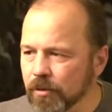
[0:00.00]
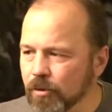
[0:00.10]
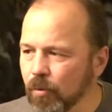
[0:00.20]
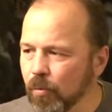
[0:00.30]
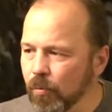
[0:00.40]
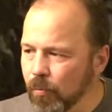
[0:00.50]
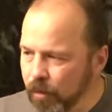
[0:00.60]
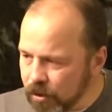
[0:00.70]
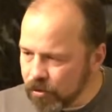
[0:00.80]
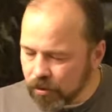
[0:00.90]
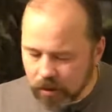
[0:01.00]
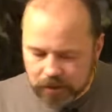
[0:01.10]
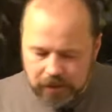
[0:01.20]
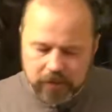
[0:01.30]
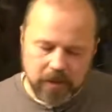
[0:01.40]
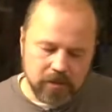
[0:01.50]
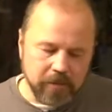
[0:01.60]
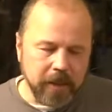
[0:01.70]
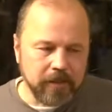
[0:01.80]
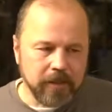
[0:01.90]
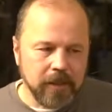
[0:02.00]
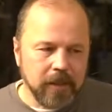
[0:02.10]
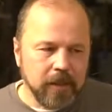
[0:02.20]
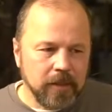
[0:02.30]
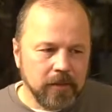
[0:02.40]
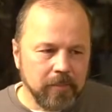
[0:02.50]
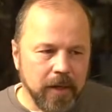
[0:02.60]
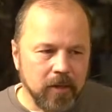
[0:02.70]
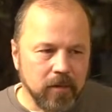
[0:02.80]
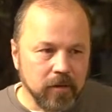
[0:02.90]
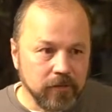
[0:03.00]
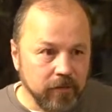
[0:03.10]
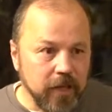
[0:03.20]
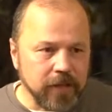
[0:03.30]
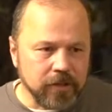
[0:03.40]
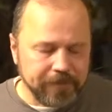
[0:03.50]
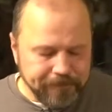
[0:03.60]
So we should not underestimate the power of the flesh.